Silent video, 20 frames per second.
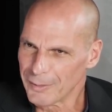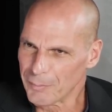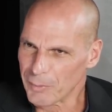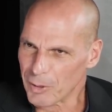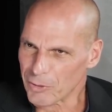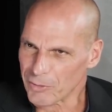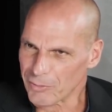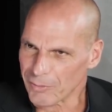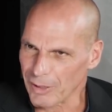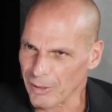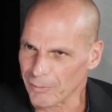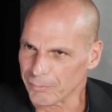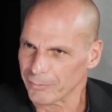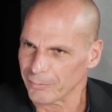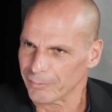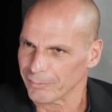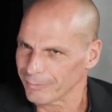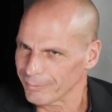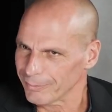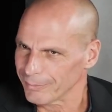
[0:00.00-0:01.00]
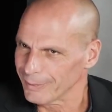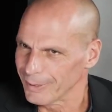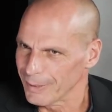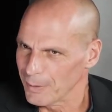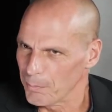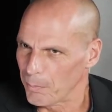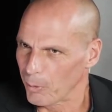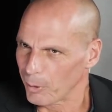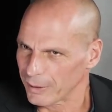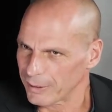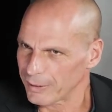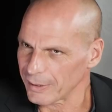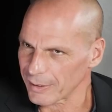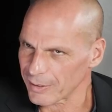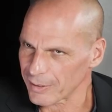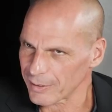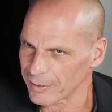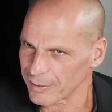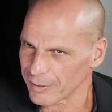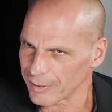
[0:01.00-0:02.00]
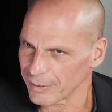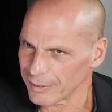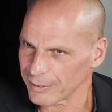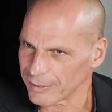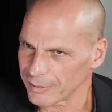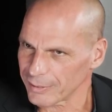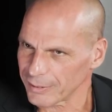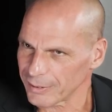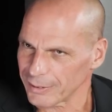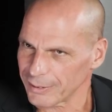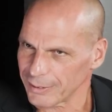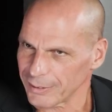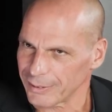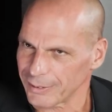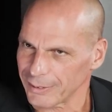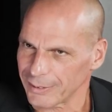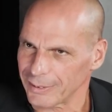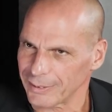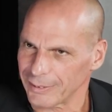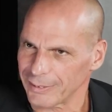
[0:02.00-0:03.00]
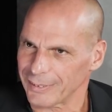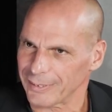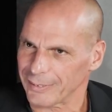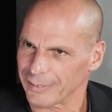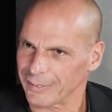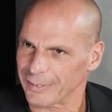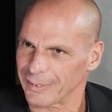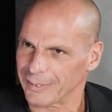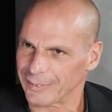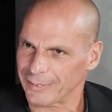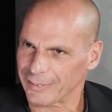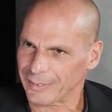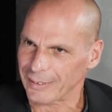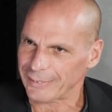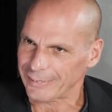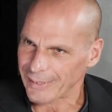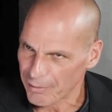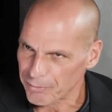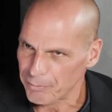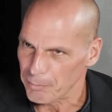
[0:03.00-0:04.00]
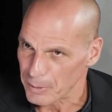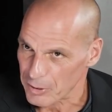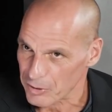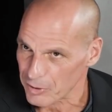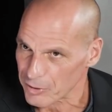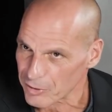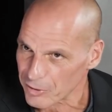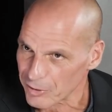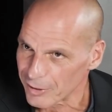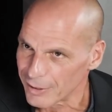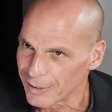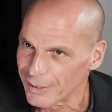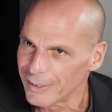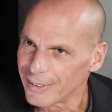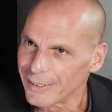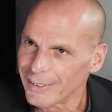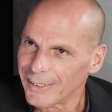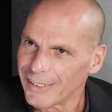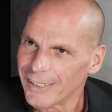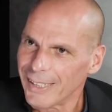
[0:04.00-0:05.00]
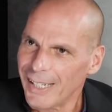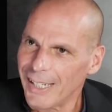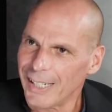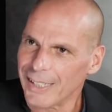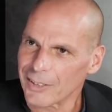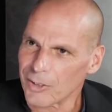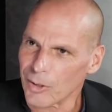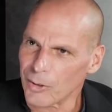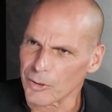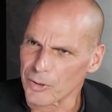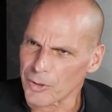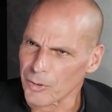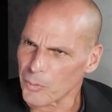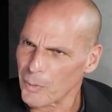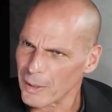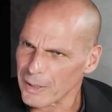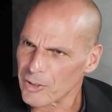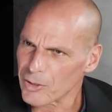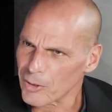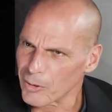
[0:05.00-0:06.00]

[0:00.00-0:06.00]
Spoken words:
Because, politics is a tough business and also quite